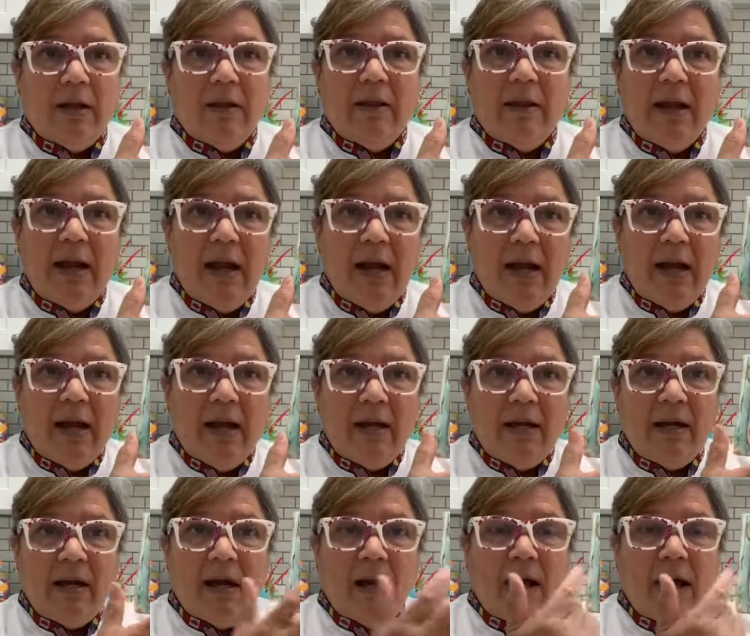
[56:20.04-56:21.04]
And
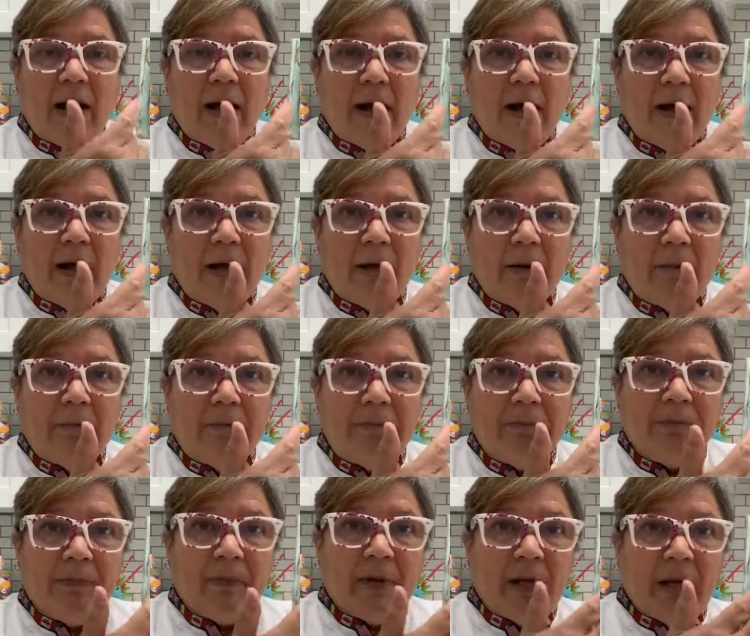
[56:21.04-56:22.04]
then
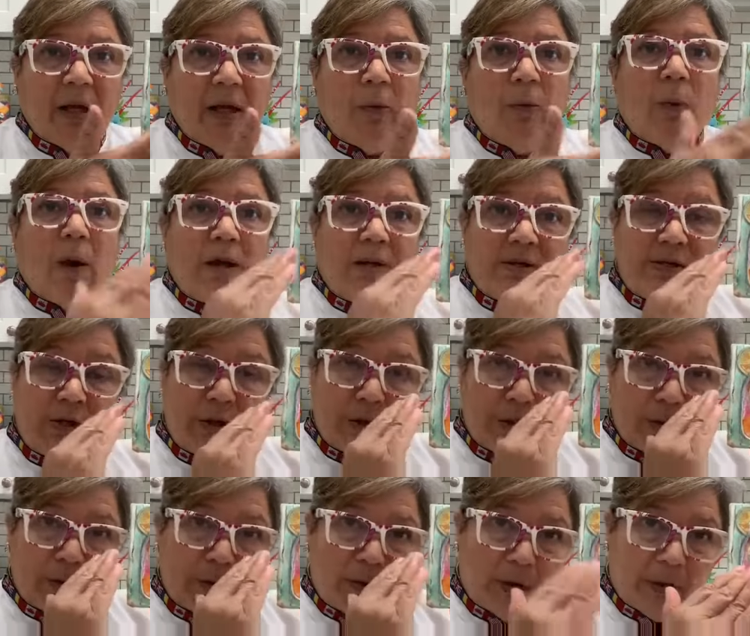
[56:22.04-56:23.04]
um, once
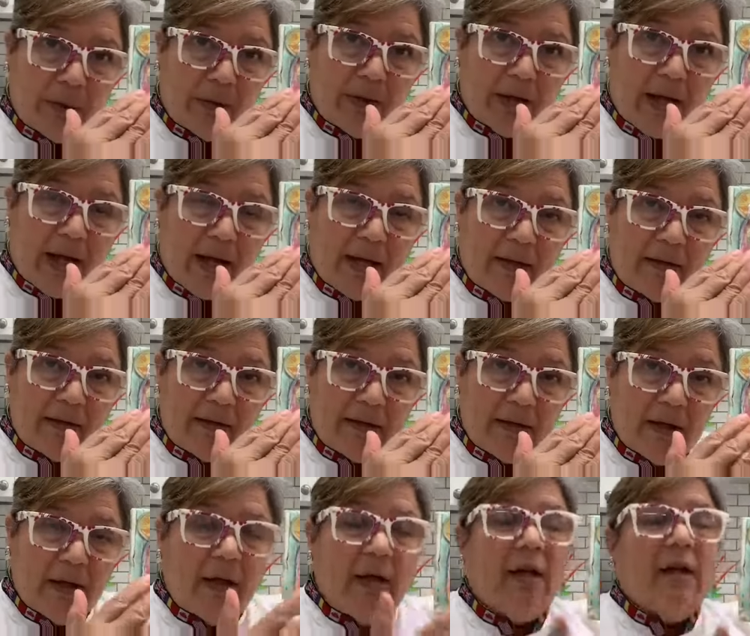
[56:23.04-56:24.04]
you glue that,
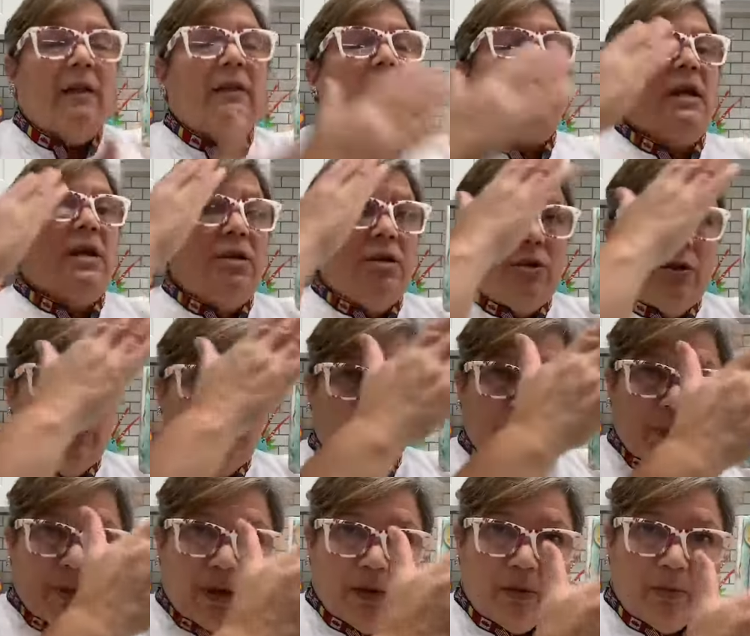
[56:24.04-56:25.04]
then you
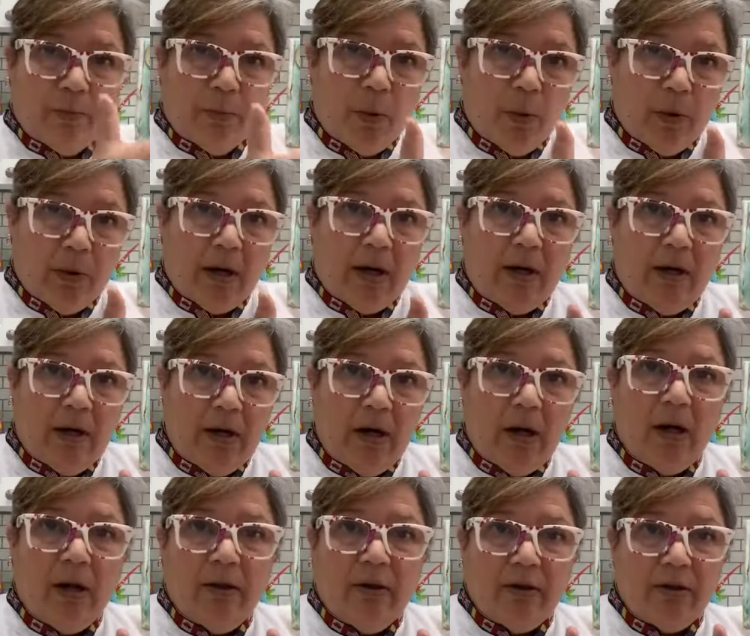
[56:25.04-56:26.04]
pour
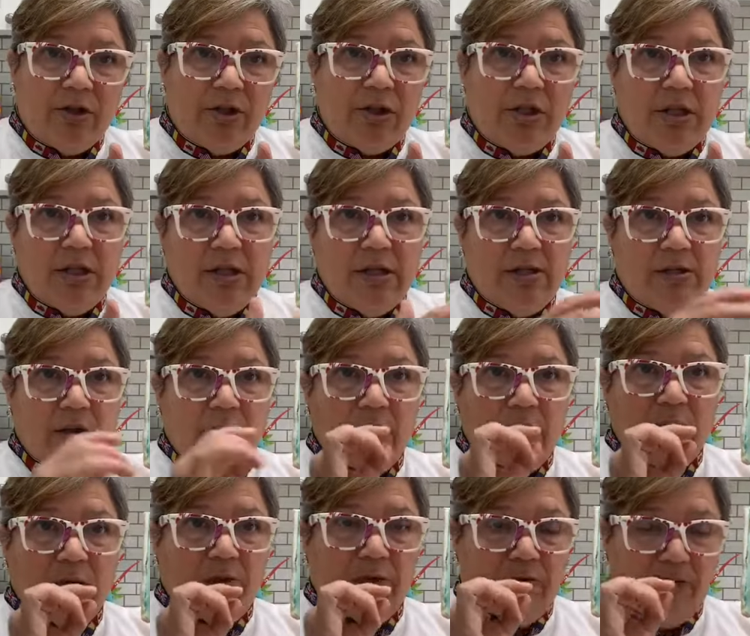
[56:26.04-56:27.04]
another sheet
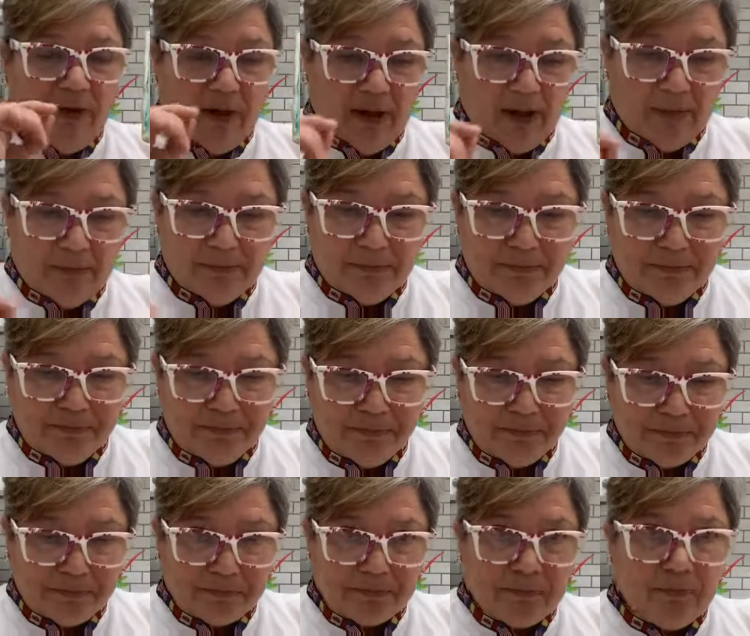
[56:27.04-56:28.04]
of,
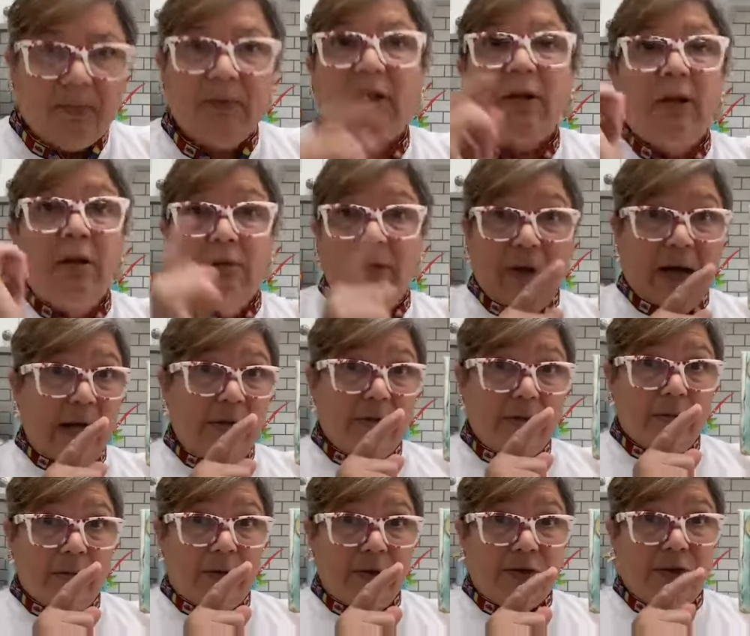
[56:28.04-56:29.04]
um, of
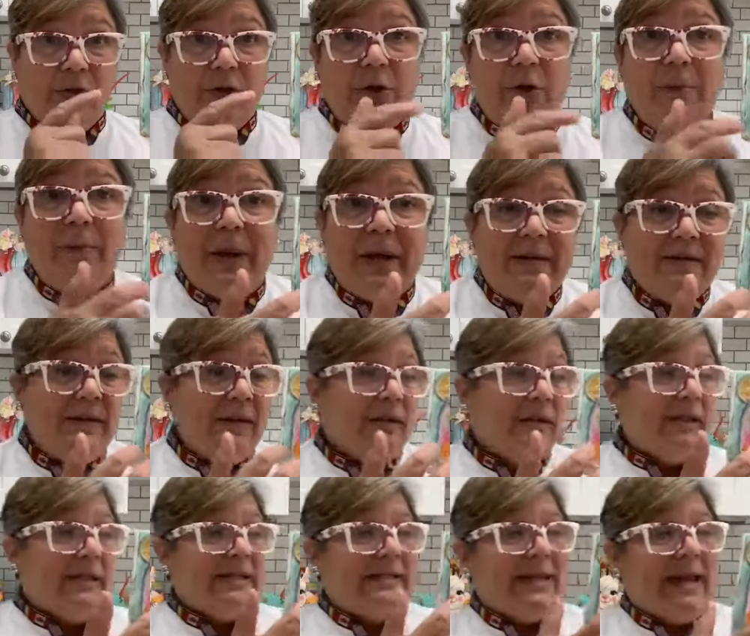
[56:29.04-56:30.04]
isomalt. So you're
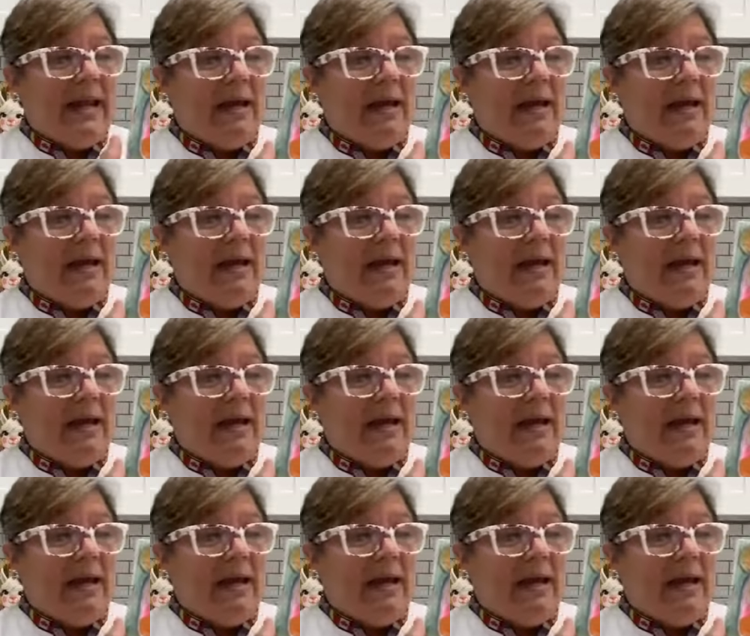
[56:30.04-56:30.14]
basically